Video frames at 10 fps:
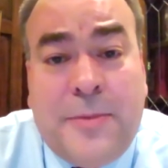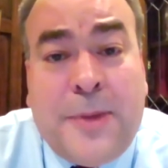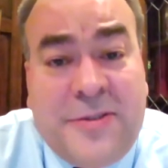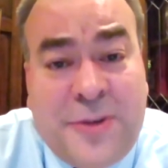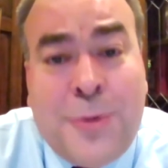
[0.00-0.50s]

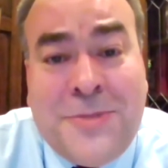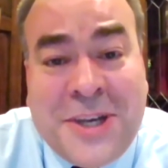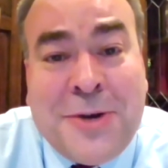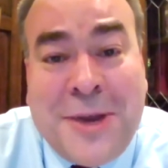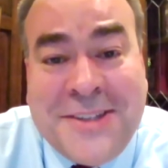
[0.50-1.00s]
But Zoom
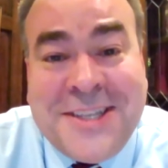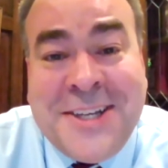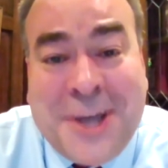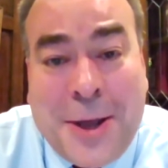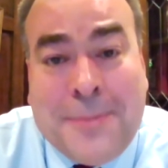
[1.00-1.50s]
generates
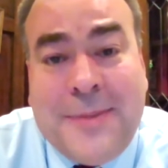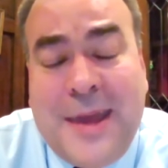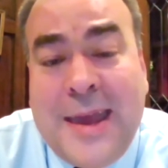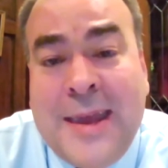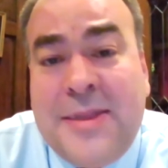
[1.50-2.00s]
income.
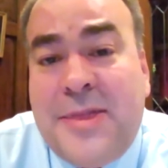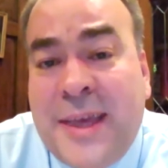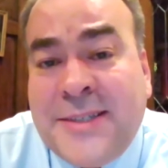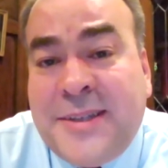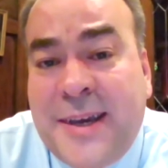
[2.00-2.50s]
And
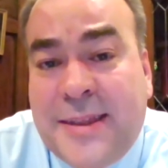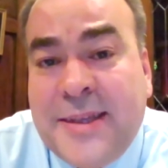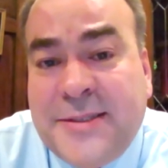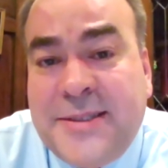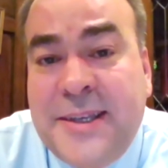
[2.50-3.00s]
things like
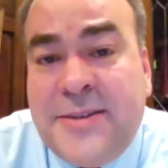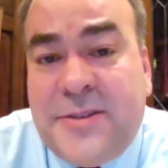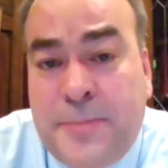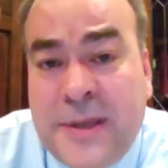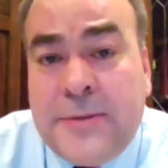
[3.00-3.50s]
this need
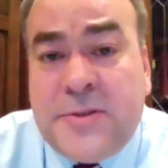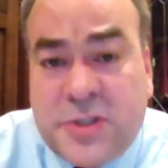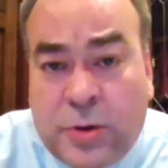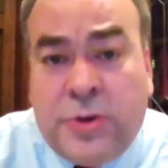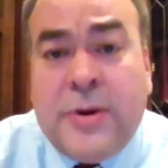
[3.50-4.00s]
to be
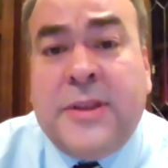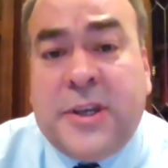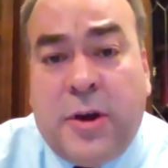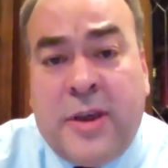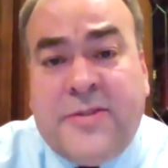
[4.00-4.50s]
shouldering
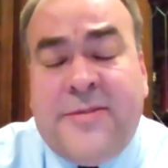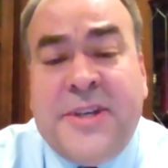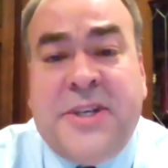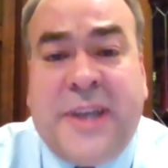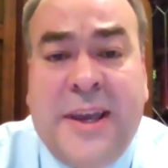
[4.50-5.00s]
the cost of
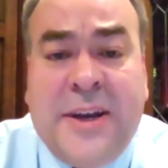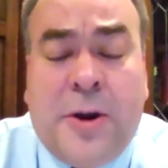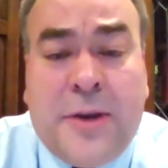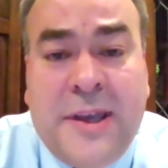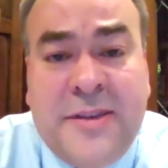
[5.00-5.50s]
educating
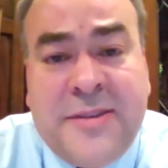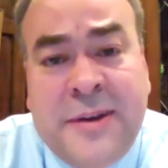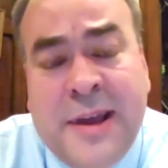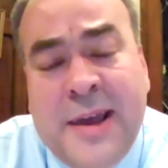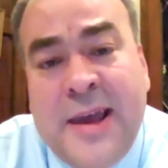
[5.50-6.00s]
our kids.
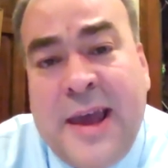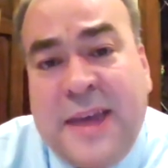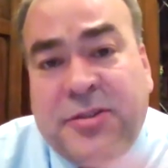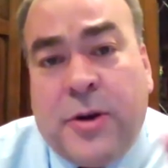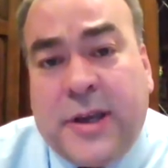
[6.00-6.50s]
And
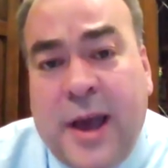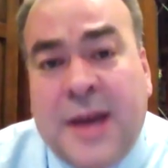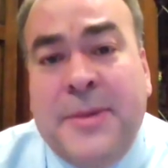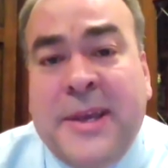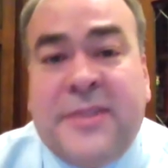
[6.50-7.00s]
as our
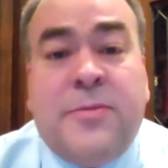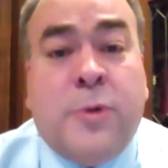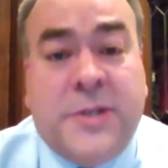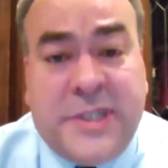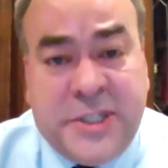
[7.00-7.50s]
economy gets
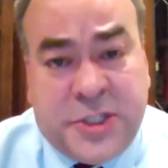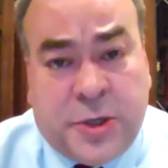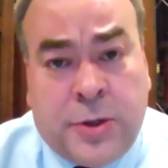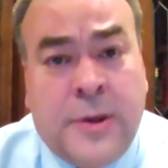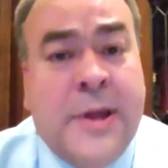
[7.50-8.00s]
more
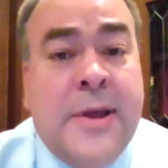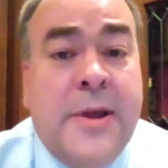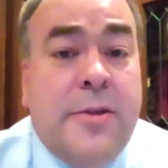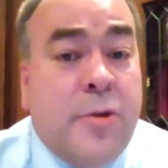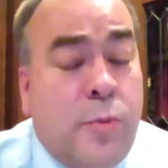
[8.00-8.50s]
digital,
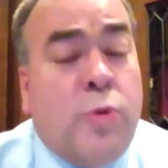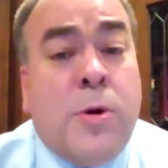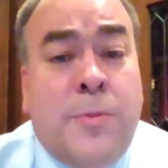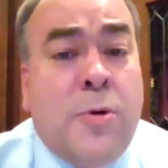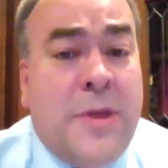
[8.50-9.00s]
there are
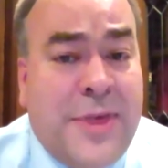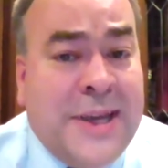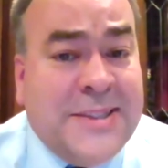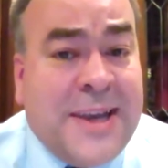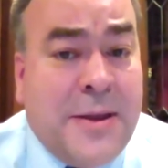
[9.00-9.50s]
more and more
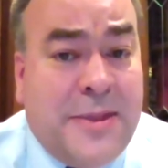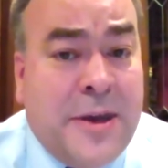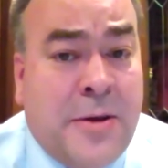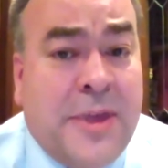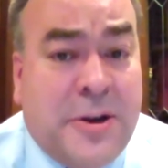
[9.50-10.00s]
things out
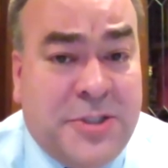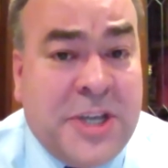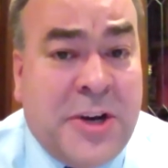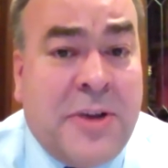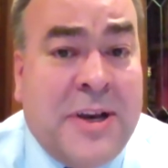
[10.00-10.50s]
there that are
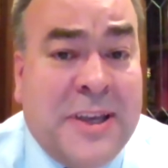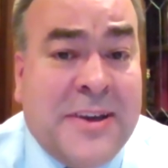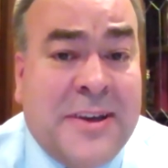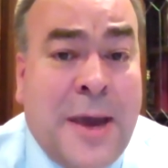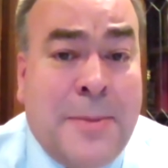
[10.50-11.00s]
generating
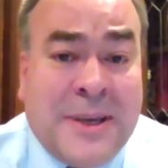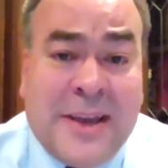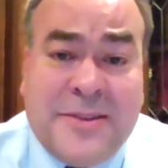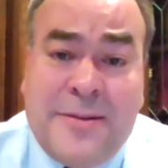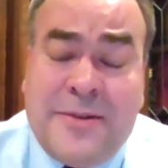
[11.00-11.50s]
economic
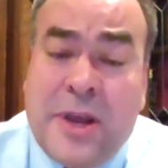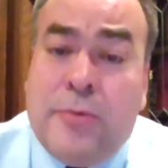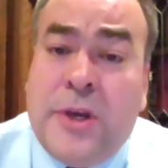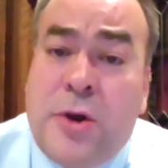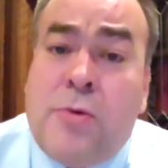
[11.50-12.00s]
activity, and
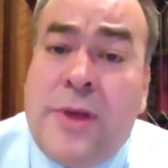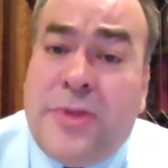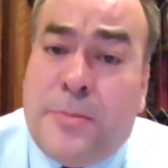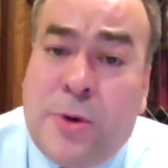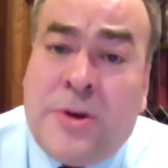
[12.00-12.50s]
we don't want
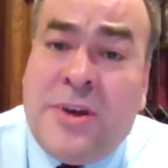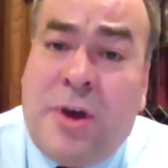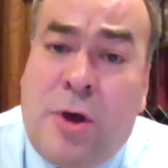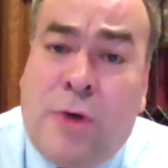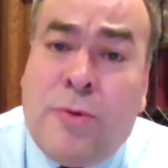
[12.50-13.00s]
the burden to
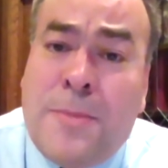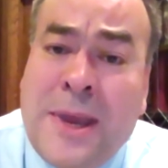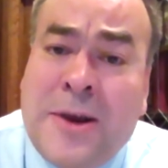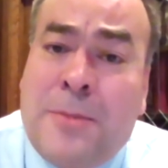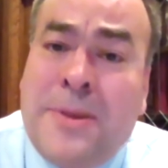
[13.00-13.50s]
all
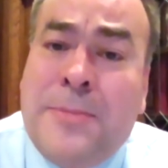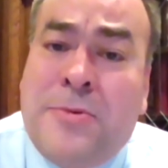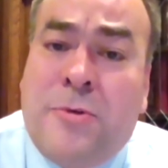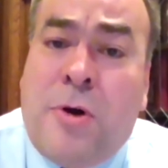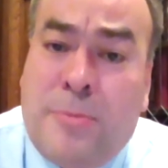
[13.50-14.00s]
remain on
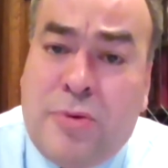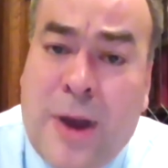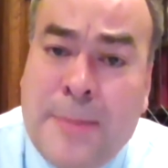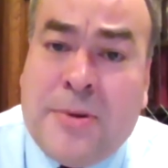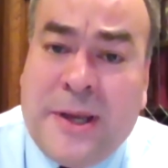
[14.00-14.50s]
people who own
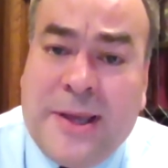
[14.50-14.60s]
property.